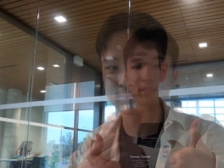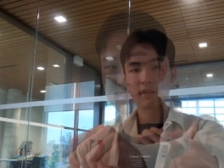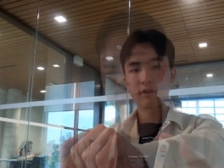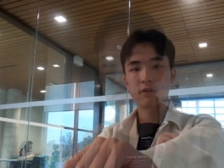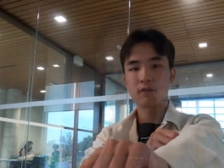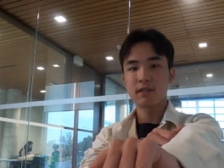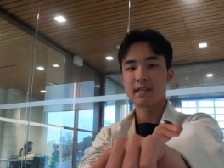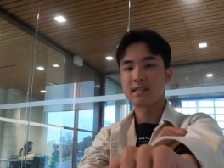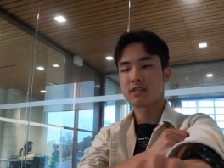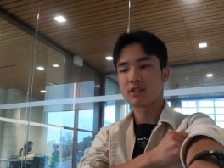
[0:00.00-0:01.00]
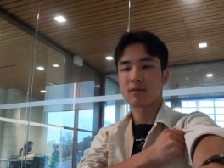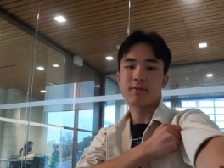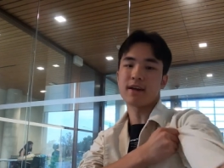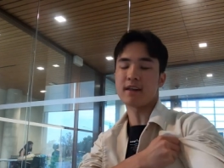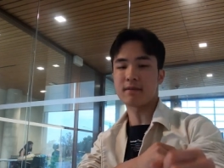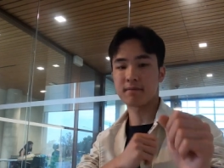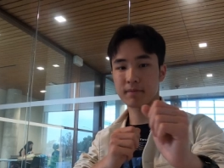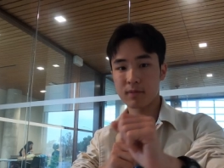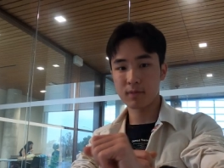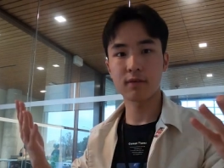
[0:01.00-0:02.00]
So let's jump right
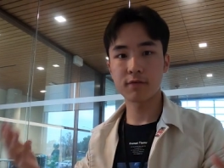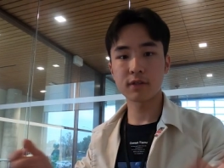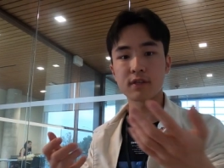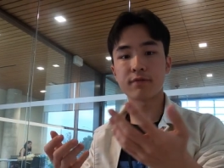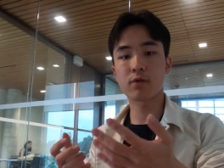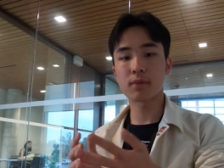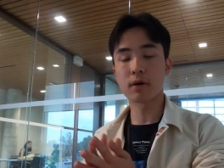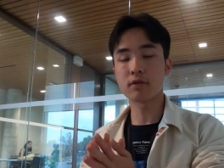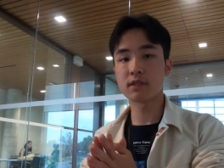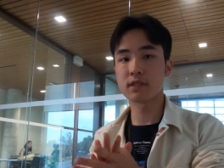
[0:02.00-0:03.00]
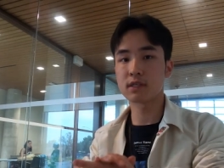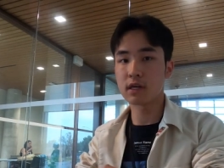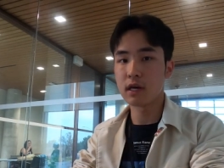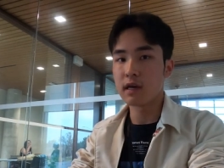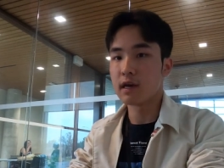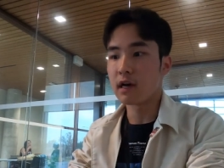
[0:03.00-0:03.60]
in. First and foremost,